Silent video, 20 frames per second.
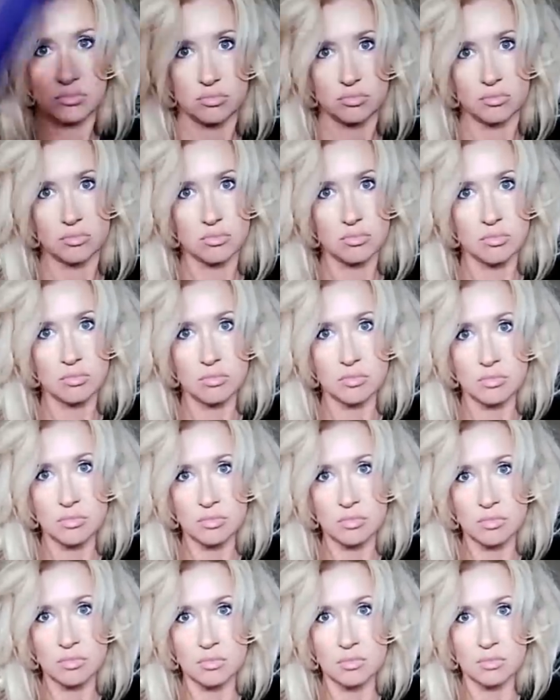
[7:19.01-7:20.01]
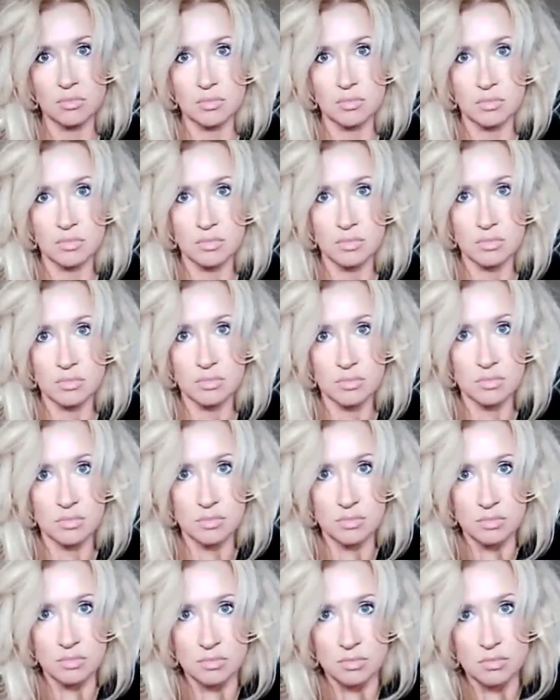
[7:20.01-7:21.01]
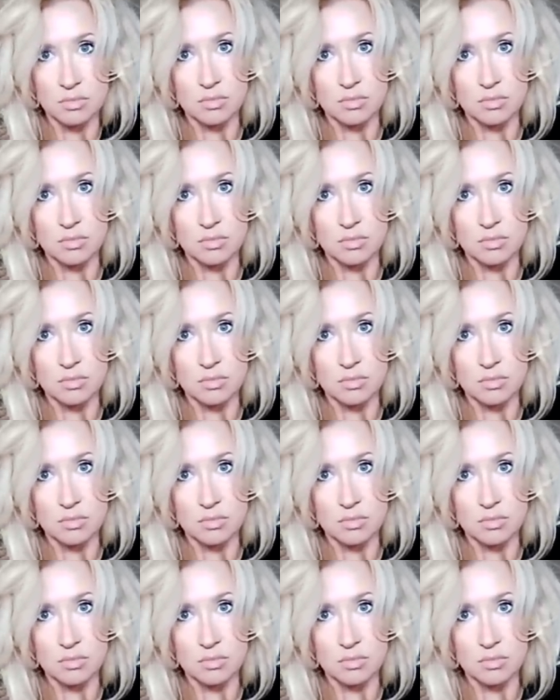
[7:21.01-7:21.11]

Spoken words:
(silence)